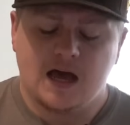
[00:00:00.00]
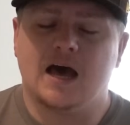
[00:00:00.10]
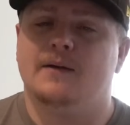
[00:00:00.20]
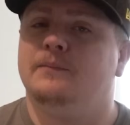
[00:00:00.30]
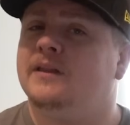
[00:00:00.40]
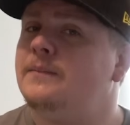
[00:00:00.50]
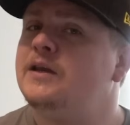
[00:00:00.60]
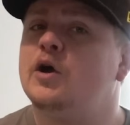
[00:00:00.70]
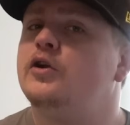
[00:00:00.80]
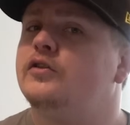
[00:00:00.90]
Let
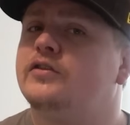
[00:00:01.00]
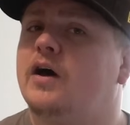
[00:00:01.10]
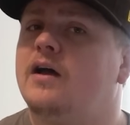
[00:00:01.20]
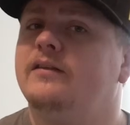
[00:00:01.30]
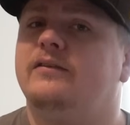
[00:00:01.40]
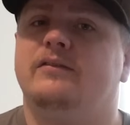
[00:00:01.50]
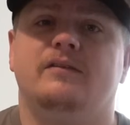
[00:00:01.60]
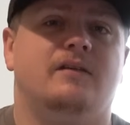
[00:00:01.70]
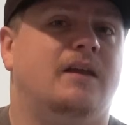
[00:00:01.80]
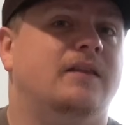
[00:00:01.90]
me know your
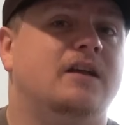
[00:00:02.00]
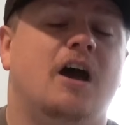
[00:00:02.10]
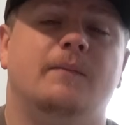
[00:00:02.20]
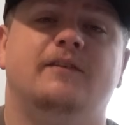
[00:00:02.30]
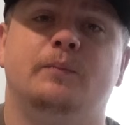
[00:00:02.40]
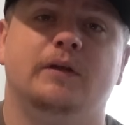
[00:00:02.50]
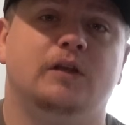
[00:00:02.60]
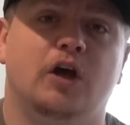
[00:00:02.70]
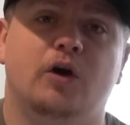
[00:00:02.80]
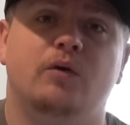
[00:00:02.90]
thoughts in the comments
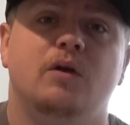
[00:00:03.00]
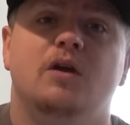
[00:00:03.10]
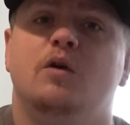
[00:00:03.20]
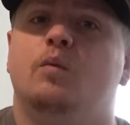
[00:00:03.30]
below,